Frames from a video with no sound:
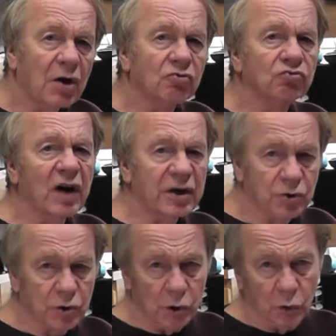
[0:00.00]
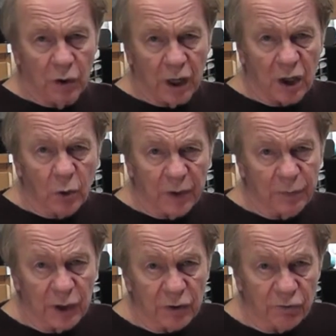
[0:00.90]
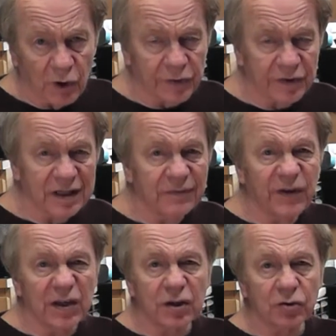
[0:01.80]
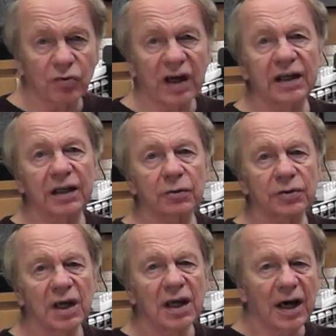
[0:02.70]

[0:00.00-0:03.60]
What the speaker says: retro equipment rather than vintage radios.